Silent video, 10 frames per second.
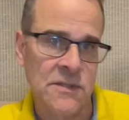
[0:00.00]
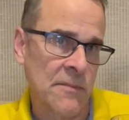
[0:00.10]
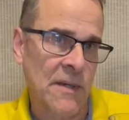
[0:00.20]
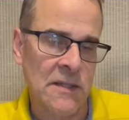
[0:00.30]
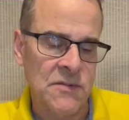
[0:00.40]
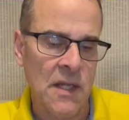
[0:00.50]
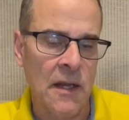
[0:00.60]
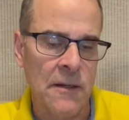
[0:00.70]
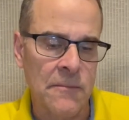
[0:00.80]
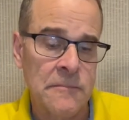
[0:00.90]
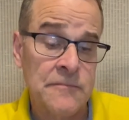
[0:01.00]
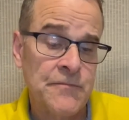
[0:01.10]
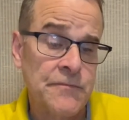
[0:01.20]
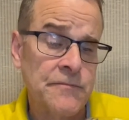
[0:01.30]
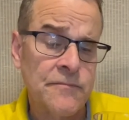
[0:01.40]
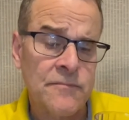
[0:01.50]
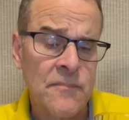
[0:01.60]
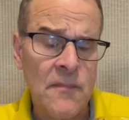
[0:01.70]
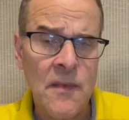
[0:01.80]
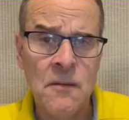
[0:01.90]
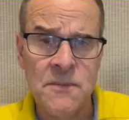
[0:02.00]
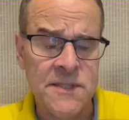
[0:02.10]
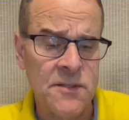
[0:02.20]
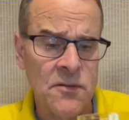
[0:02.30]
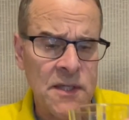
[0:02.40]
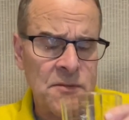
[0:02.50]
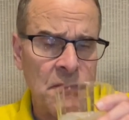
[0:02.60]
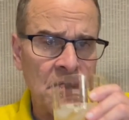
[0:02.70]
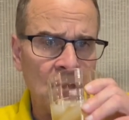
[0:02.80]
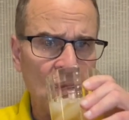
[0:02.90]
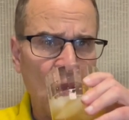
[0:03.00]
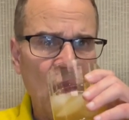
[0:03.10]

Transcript: to balance it out. But still, that's pretty good.